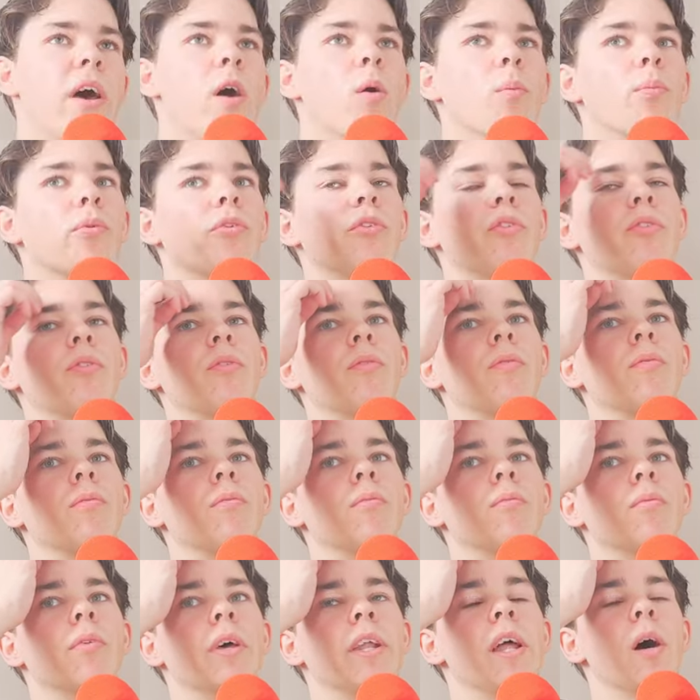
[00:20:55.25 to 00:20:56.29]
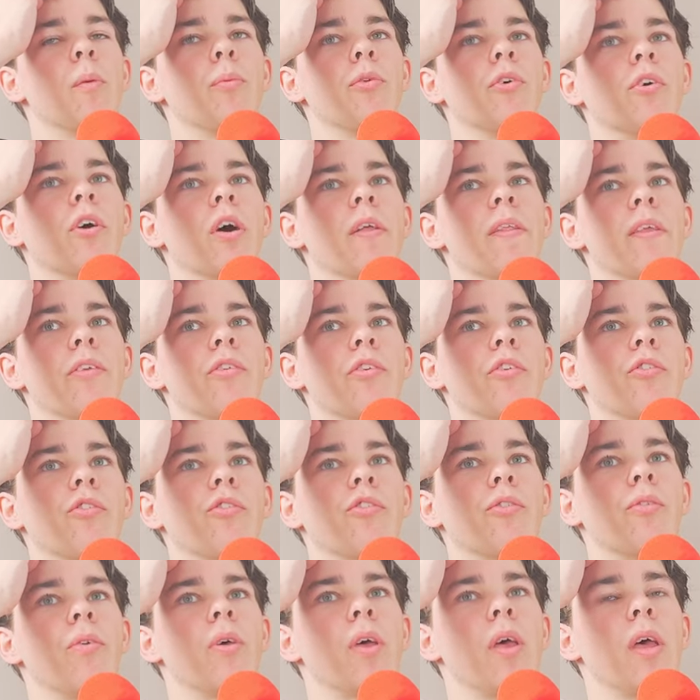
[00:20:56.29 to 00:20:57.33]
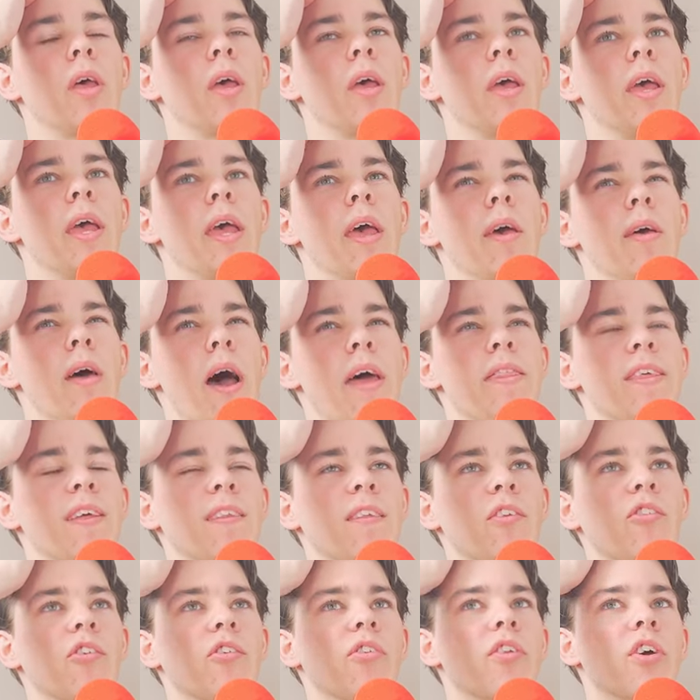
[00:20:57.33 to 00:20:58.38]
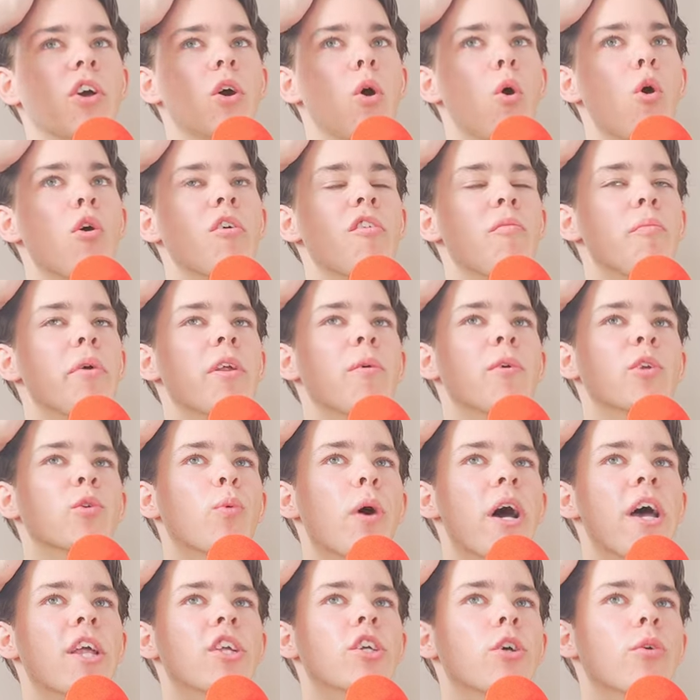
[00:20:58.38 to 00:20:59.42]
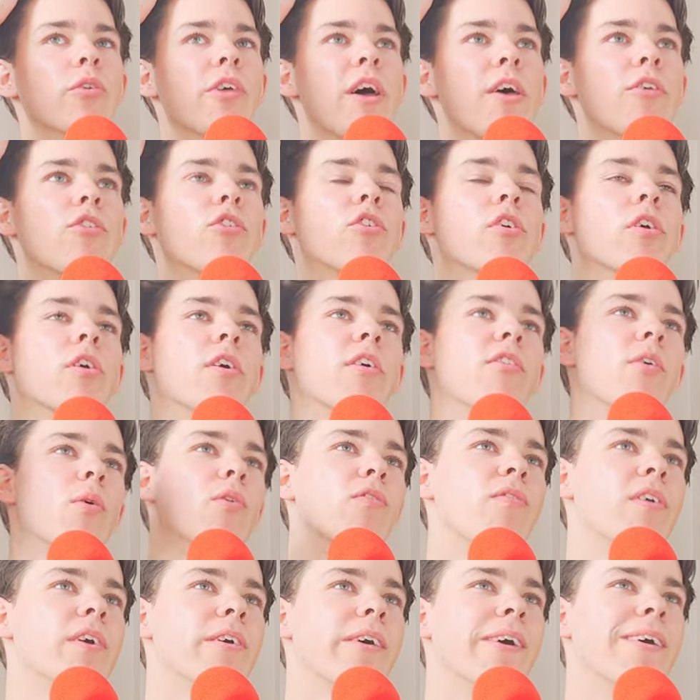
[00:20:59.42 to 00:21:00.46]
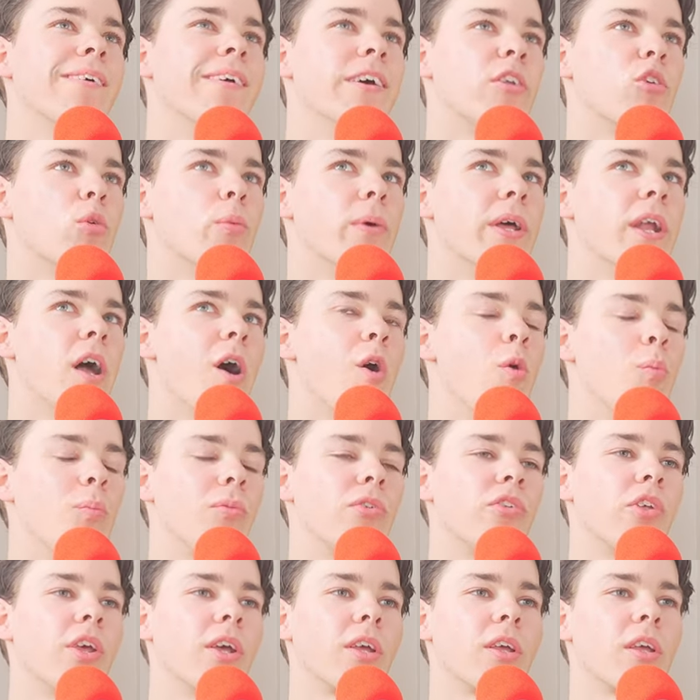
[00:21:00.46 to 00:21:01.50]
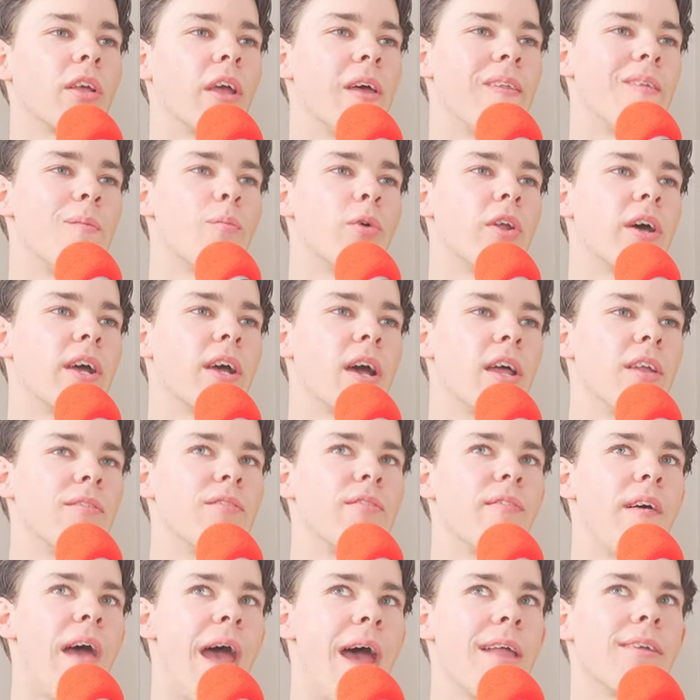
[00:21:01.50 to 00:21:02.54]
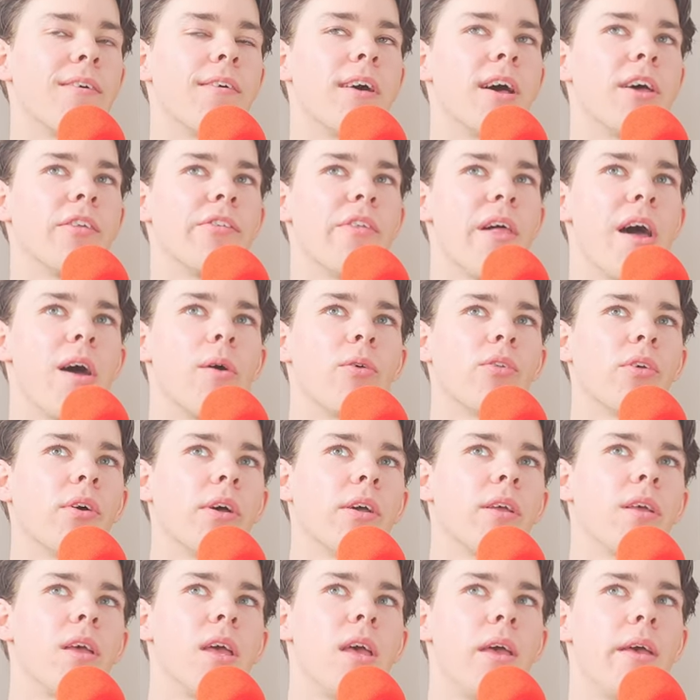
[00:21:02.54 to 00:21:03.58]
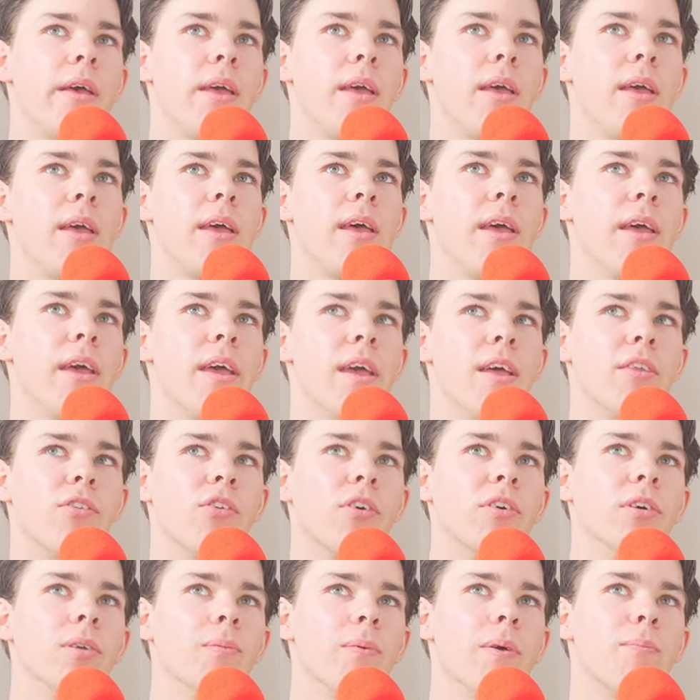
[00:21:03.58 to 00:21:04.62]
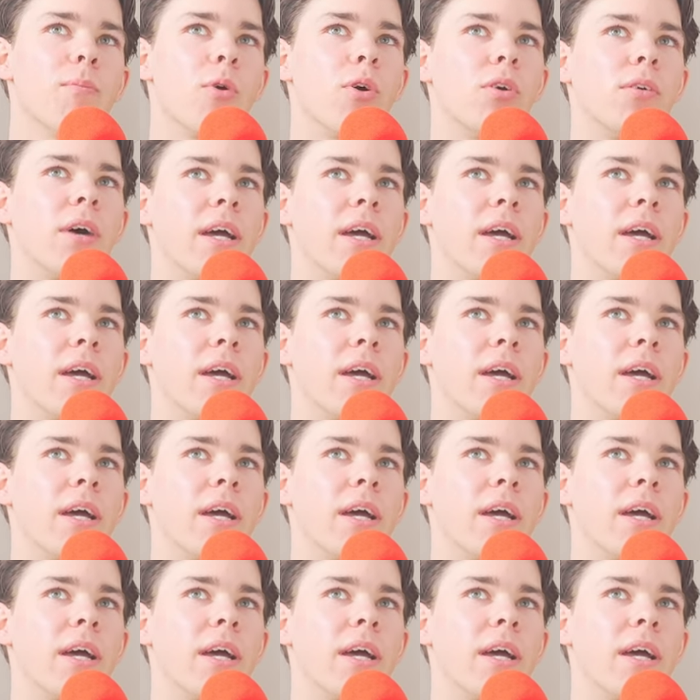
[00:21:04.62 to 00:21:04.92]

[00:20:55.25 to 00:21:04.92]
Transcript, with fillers: helps. Yeah. It helps a lot. I think this is the core of pretty much why I chose Hestia, because I was feeling a little bit homesick. And then when I kind of analyzed that, I was like, it's a little bit more